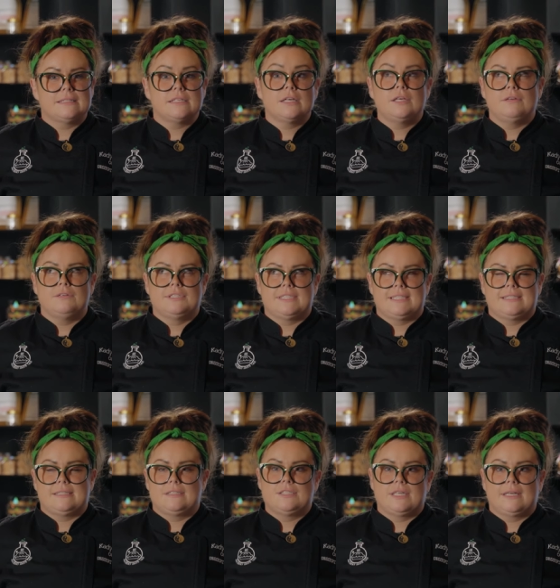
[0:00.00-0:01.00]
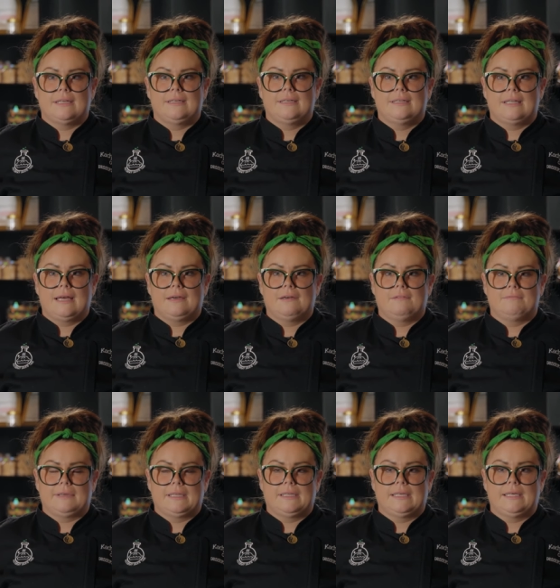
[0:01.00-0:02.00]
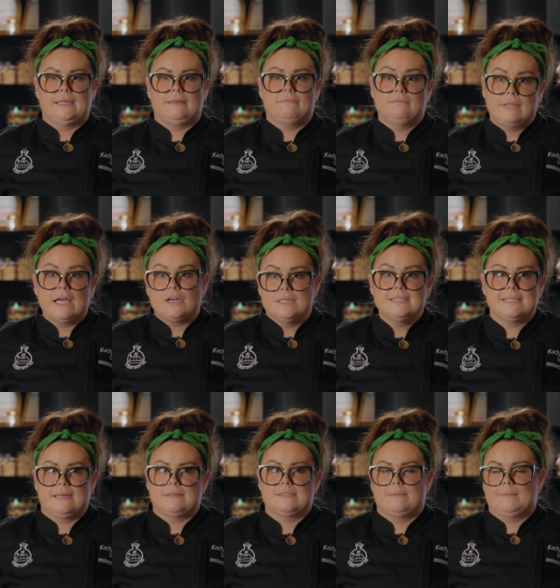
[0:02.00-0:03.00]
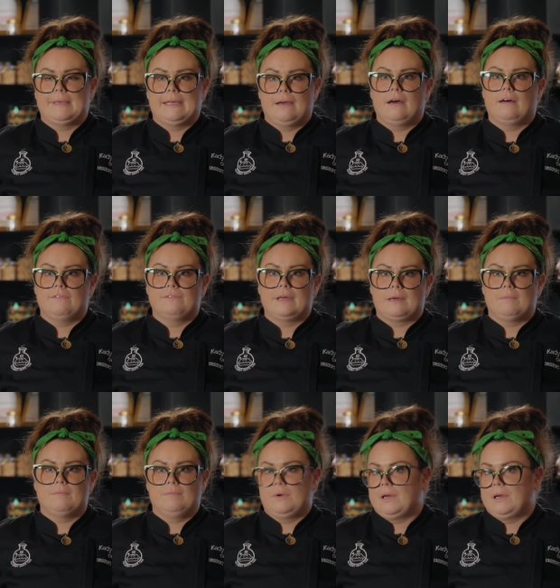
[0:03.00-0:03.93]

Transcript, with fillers: that's a huge decision. And that could really, that could scare somebody off, like